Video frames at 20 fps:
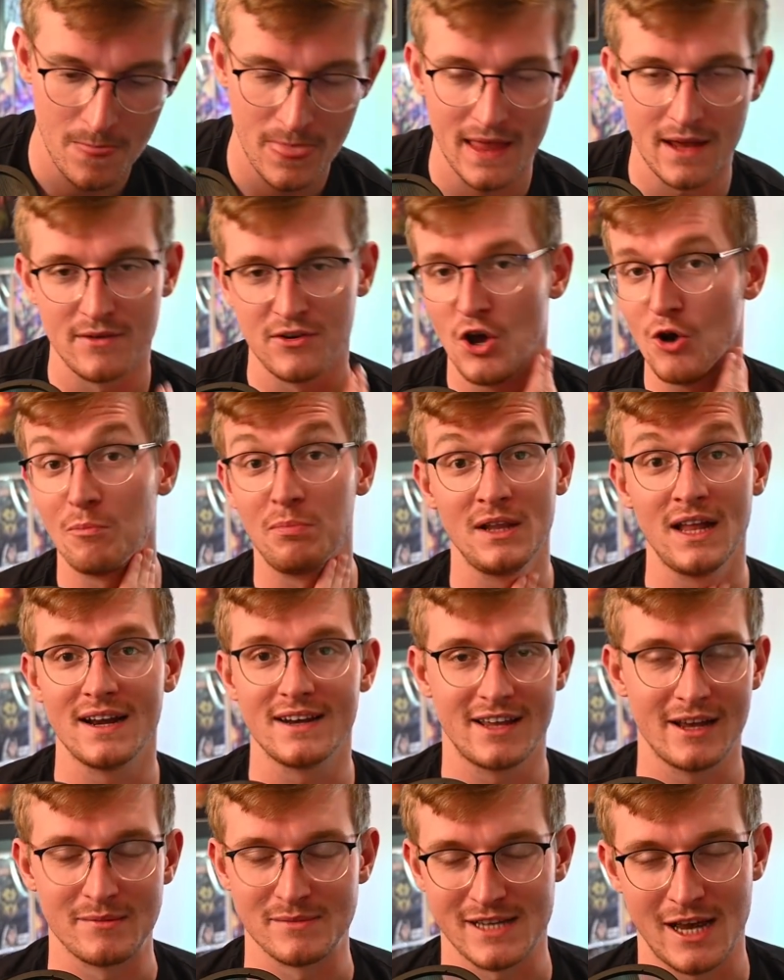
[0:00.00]
No blood
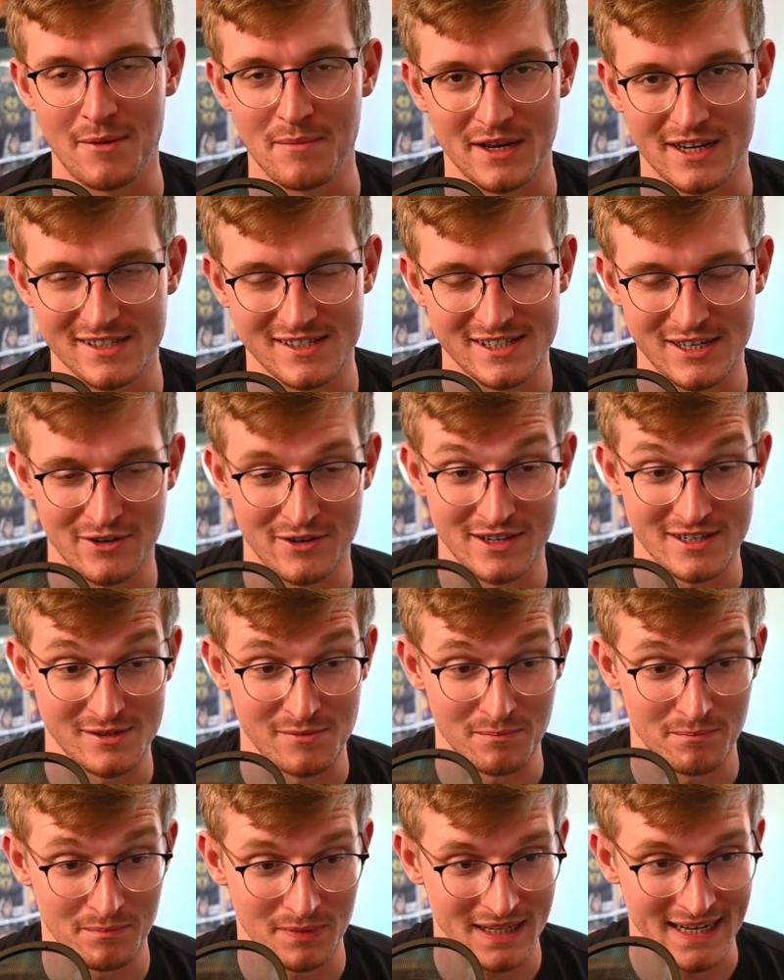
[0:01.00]
comes out because Syrah
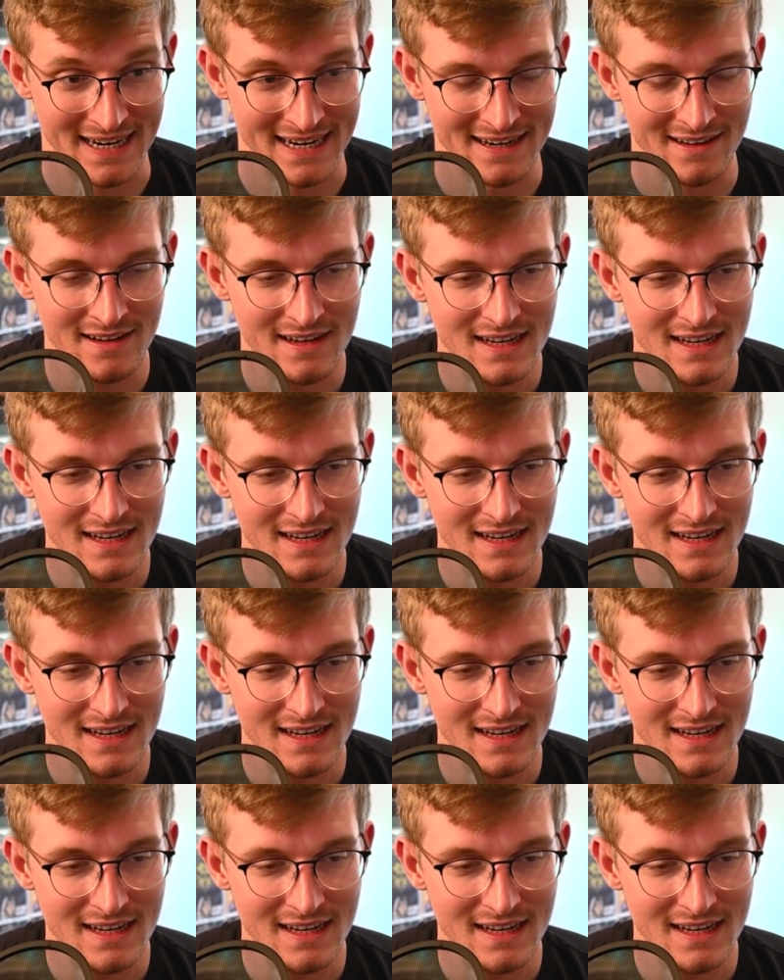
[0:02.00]
doesn't bleed.